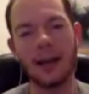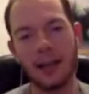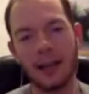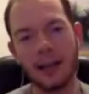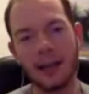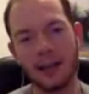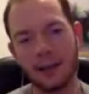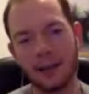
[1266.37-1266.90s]

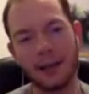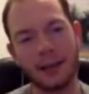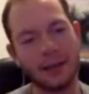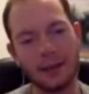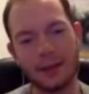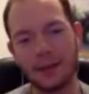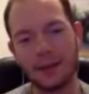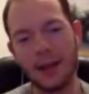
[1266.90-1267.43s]
can't
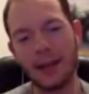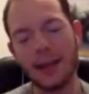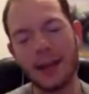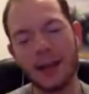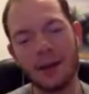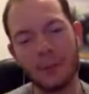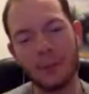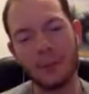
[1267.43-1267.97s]

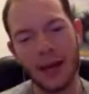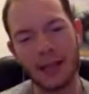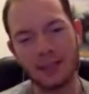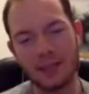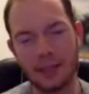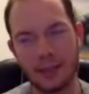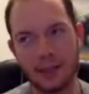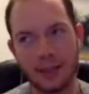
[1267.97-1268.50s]

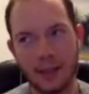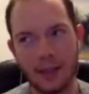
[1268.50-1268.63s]
imagine